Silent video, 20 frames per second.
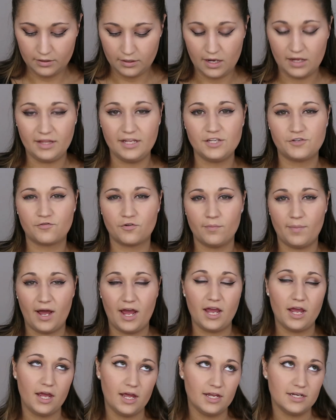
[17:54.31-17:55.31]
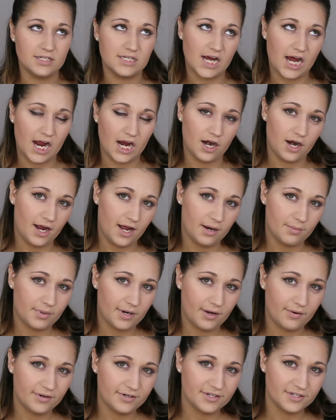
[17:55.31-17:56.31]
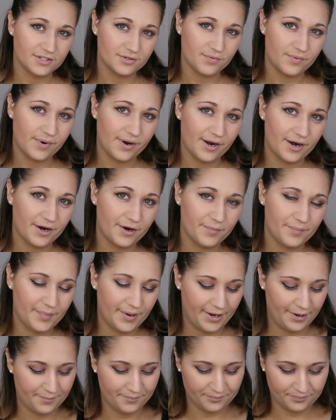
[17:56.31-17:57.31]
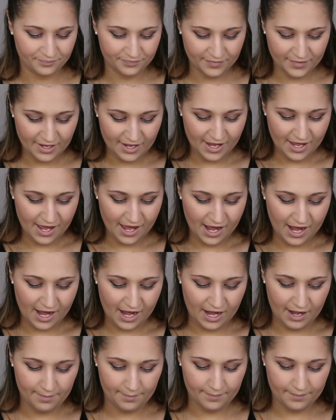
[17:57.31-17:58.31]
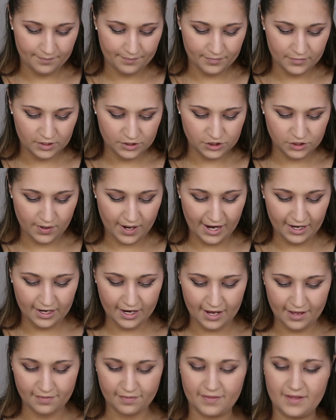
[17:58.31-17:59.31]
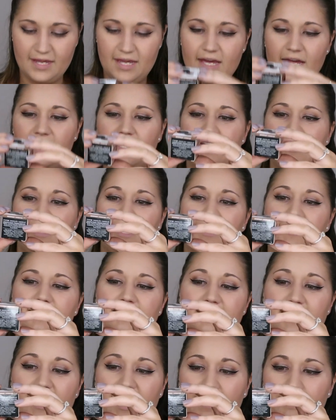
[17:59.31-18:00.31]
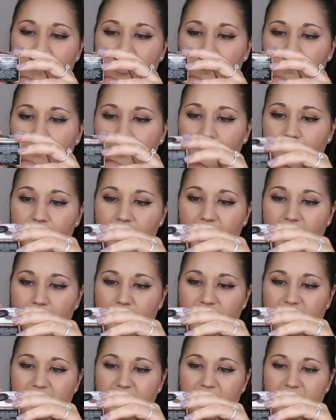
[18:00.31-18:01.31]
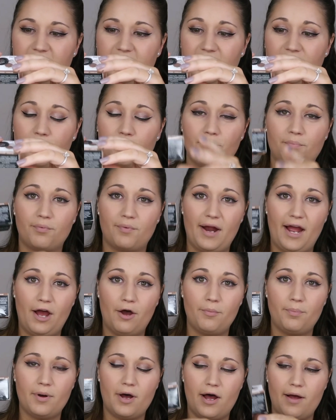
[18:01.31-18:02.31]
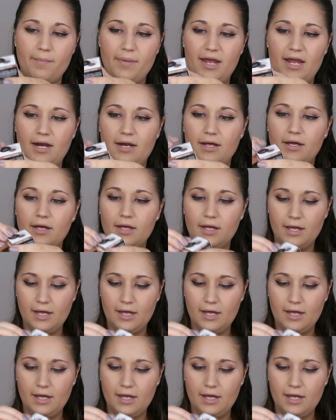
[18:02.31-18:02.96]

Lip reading: At least for my entire eyebrow, it doesn't work. But, so I got the NYX Tame and Frame Tinted Brow Pomade.